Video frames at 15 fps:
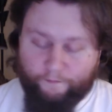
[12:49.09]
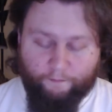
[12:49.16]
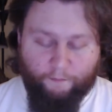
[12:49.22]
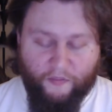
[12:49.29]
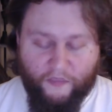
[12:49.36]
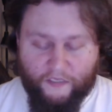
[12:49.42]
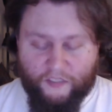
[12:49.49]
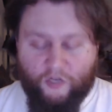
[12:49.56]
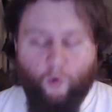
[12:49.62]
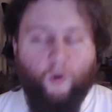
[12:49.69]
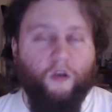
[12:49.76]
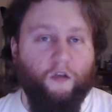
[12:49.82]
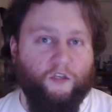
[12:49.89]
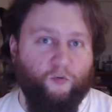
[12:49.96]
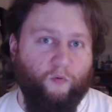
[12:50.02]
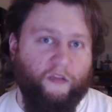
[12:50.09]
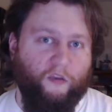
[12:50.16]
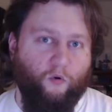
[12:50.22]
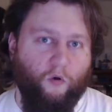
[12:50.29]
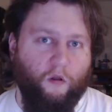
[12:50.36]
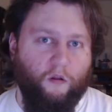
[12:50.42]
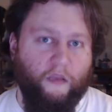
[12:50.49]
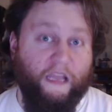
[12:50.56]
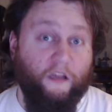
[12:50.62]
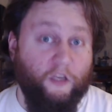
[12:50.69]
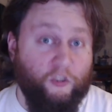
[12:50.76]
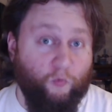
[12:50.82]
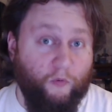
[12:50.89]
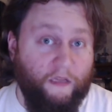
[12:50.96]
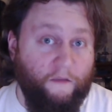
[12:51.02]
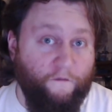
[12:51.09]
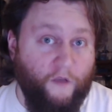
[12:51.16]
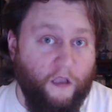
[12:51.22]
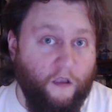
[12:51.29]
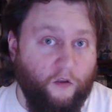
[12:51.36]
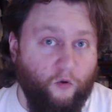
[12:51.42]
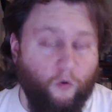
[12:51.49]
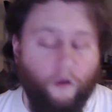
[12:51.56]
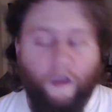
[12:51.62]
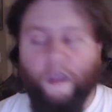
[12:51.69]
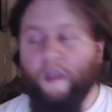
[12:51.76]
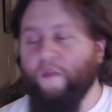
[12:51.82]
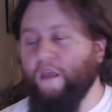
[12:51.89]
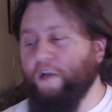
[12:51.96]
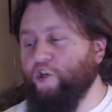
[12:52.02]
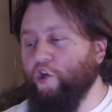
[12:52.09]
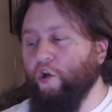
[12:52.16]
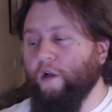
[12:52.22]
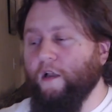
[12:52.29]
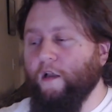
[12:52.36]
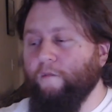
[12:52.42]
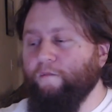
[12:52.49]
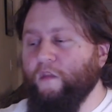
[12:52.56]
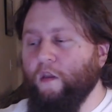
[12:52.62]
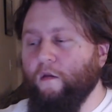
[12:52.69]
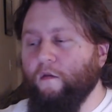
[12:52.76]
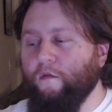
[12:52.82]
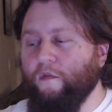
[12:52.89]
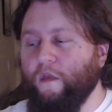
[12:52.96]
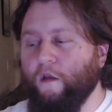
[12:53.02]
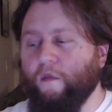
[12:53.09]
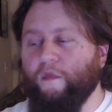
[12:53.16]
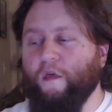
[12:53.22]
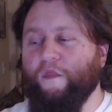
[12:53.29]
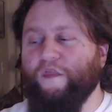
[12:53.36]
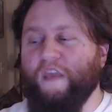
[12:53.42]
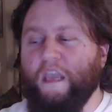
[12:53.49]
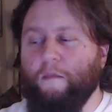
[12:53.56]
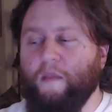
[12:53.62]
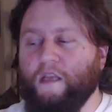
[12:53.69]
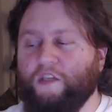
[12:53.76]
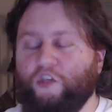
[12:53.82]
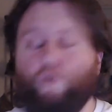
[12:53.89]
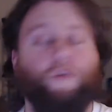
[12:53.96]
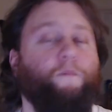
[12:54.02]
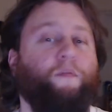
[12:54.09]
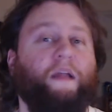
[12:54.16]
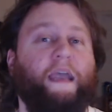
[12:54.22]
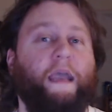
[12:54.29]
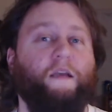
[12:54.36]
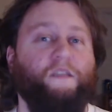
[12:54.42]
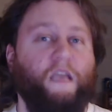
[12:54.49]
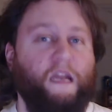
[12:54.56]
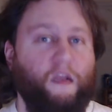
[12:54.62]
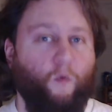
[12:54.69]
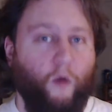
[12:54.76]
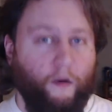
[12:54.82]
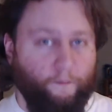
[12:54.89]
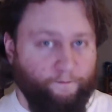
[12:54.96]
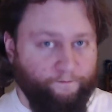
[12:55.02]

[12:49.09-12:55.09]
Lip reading: But this new one looks really cool. It looks really fucking cool. They took... The theme is you could play as anyone.